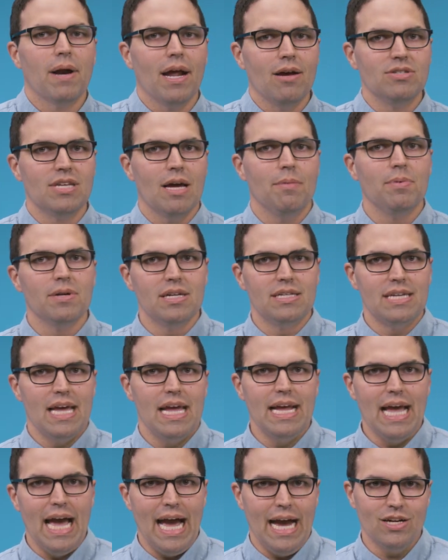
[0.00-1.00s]
but I was able to
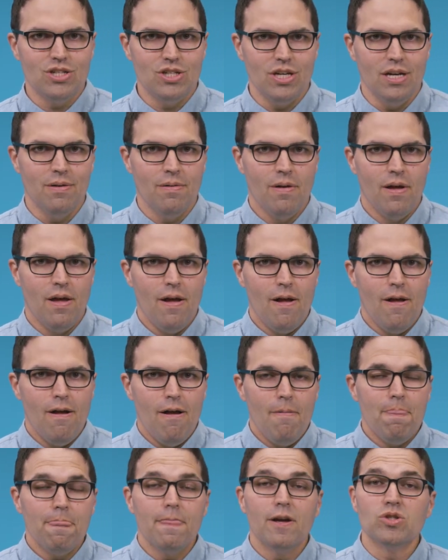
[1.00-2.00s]
take action.
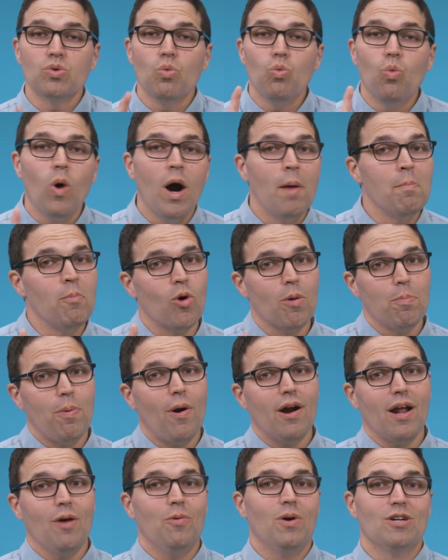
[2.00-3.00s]
There's one more
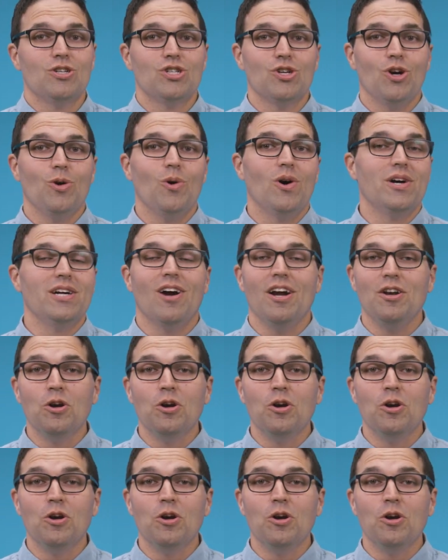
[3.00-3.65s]
part I want to show you all here.